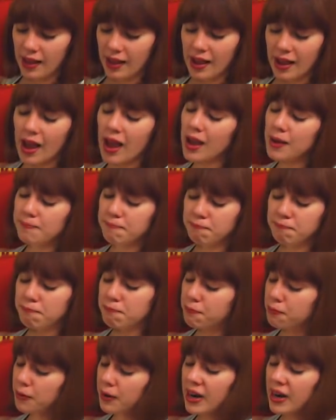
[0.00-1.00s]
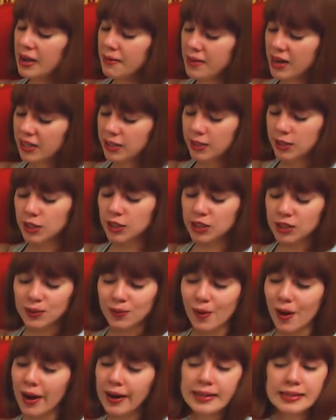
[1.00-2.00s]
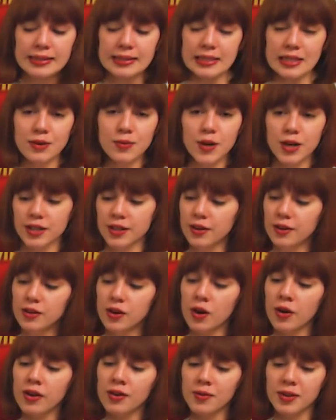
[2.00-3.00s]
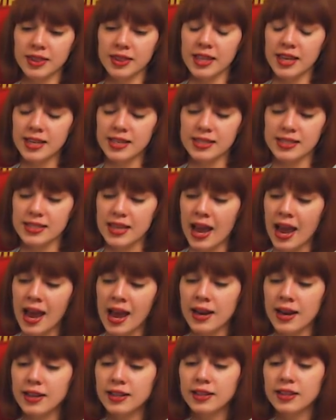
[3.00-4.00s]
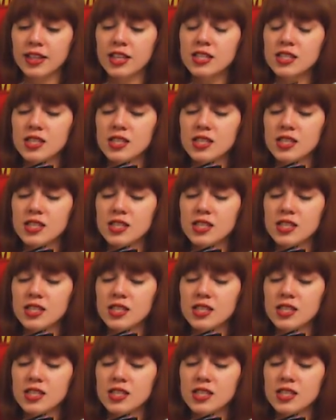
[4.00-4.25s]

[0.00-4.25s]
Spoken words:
I pretty much just want to see where they're going with this, and this